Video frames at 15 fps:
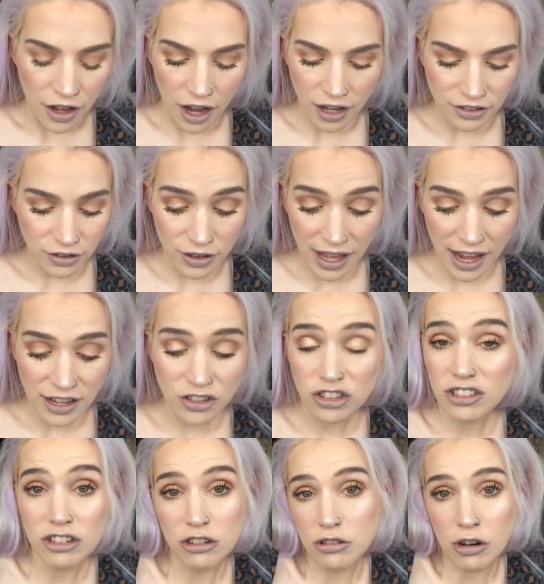Uh, so they're
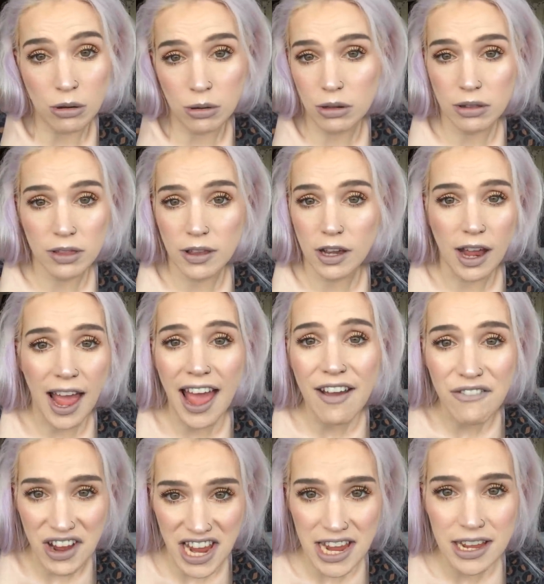just called the
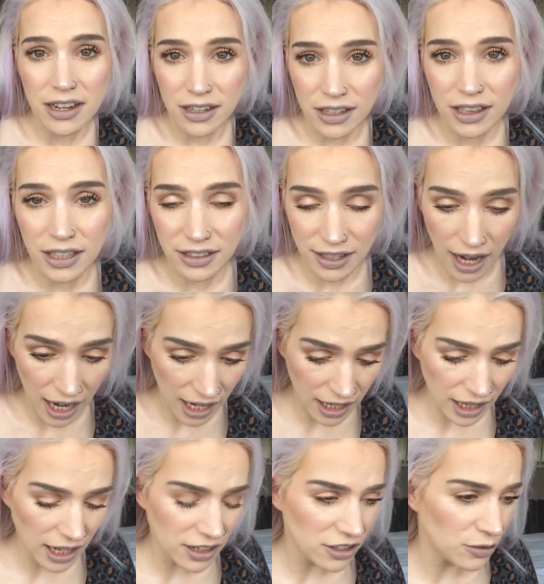heavy glitter
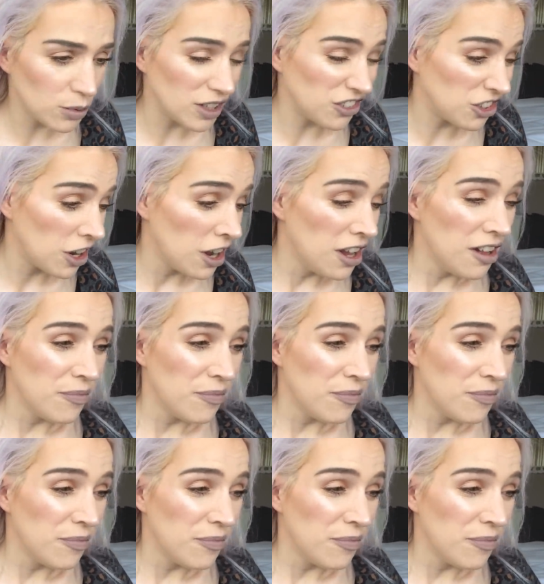eyeliners, which